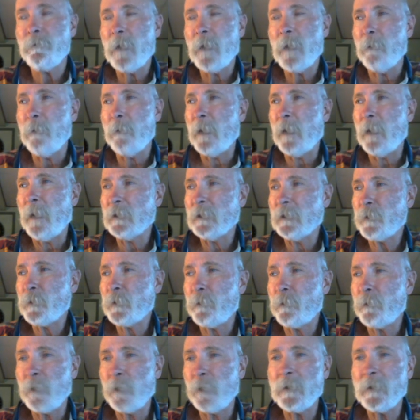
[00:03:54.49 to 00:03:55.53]
Males
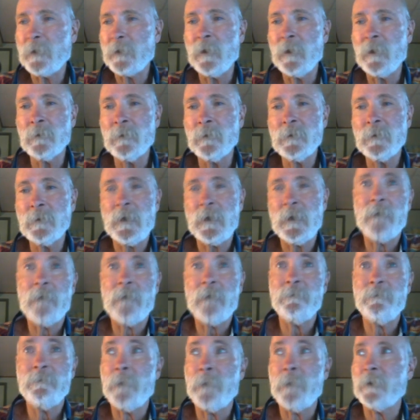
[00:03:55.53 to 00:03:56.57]
with bright colors
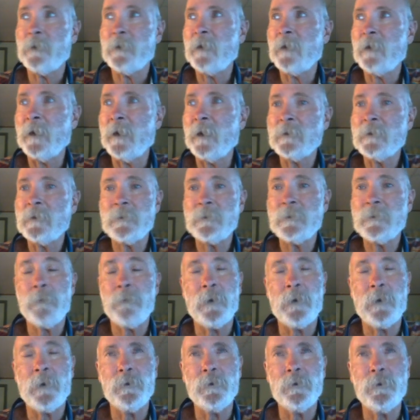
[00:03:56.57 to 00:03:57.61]
have better diets,
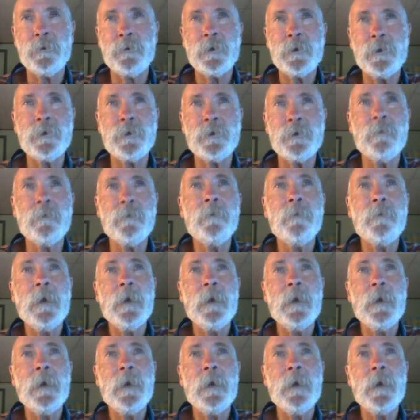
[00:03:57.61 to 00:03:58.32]
better nutrition,